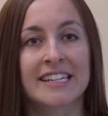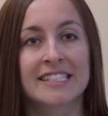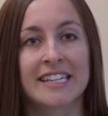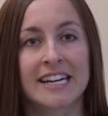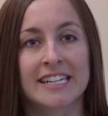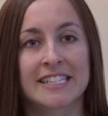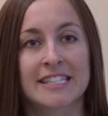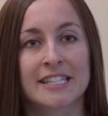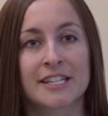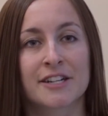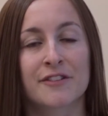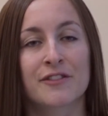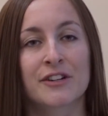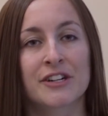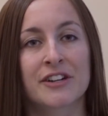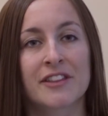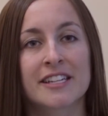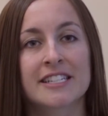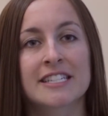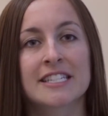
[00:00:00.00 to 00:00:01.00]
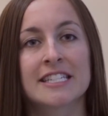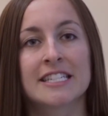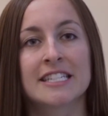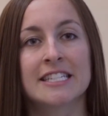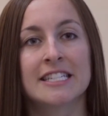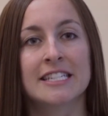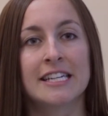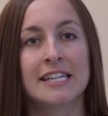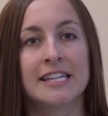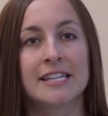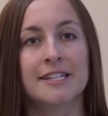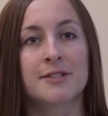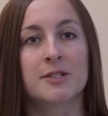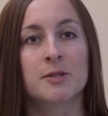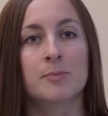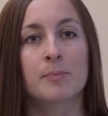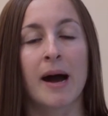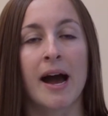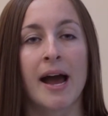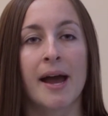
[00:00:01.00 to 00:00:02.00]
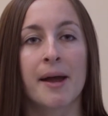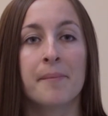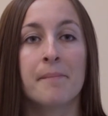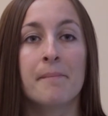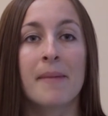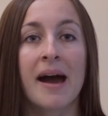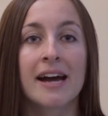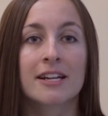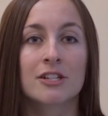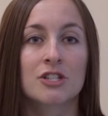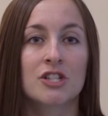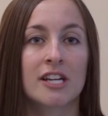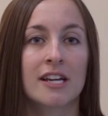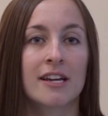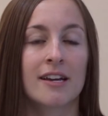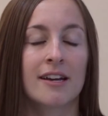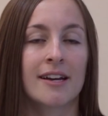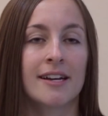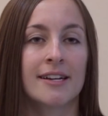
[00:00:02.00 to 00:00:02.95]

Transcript: testing for this disease by matching